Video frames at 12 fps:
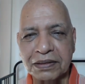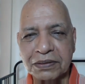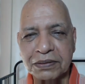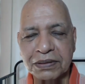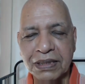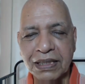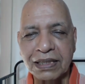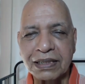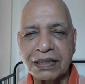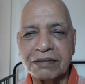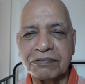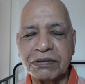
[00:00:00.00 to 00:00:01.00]
So there
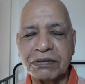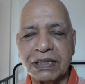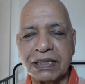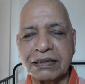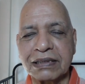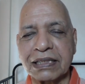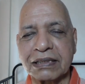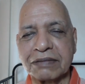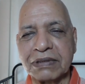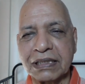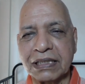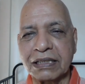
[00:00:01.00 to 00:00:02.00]
are a few things
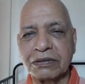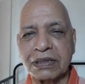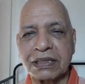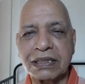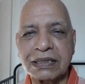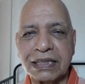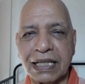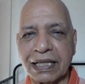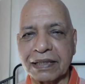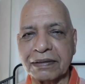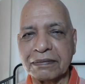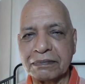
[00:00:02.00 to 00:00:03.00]
that we need to
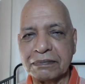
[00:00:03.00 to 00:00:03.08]
understand.